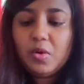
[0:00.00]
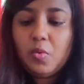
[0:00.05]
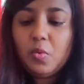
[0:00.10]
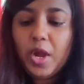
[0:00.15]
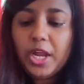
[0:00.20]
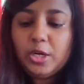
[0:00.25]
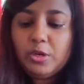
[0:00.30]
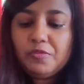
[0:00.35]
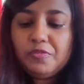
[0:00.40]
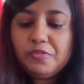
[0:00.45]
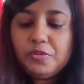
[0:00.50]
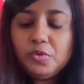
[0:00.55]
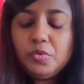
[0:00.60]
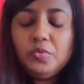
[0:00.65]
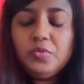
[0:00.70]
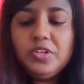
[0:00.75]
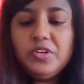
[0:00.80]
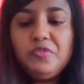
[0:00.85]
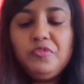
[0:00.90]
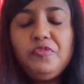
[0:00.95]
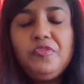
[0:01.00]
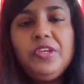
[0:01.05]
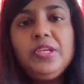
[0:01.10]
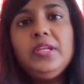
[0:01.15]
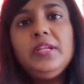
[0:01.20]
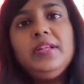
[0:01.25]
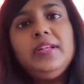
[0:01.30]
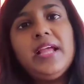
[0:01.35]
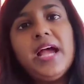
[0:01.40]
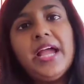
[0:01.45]
one of you will
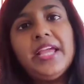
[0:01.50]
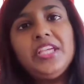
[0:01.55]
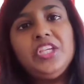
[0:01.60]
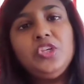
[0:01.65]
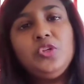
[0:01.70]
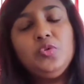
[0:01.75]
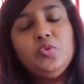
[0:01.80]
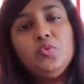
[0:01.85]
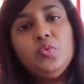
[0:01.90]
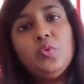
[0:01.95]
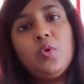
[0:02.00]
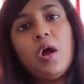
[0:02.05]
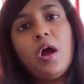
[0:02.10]
feel like you